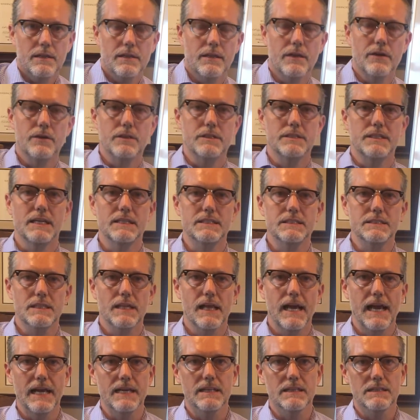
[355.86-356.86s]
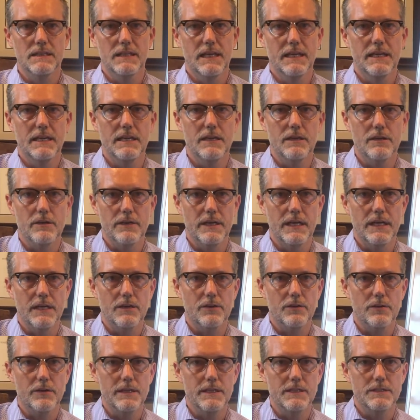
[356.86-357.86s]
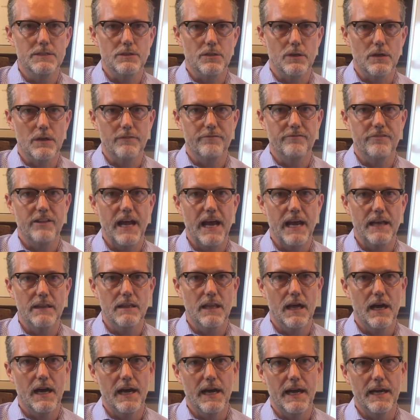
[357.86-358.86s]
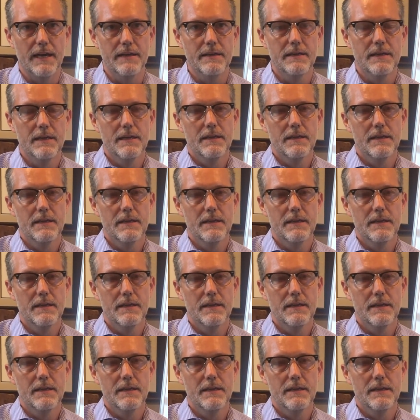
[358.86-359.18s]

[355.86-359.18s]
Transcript: there is a slight linear increase or a flat line